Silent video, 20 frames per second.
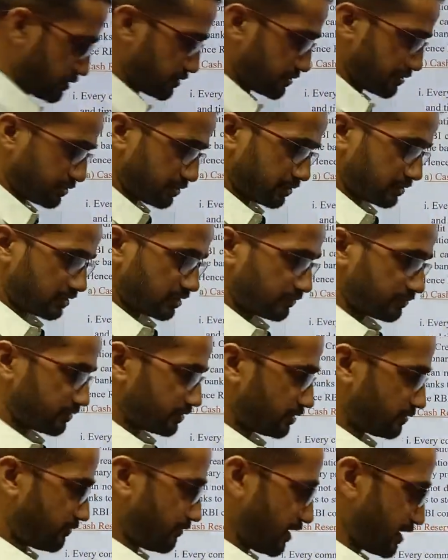is
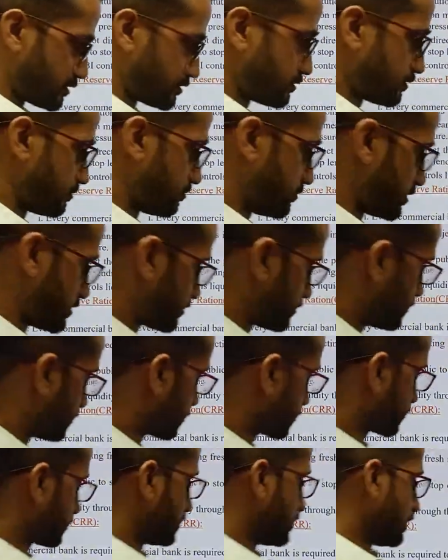the funds, means
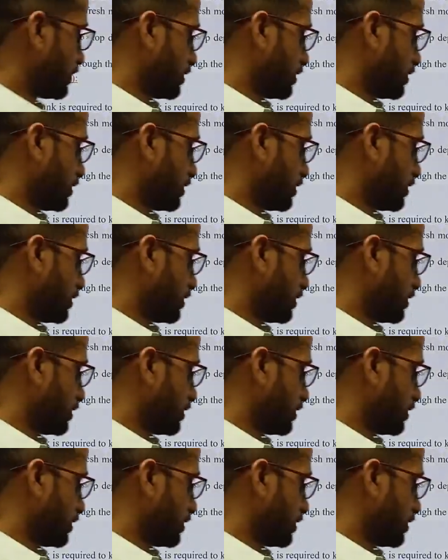the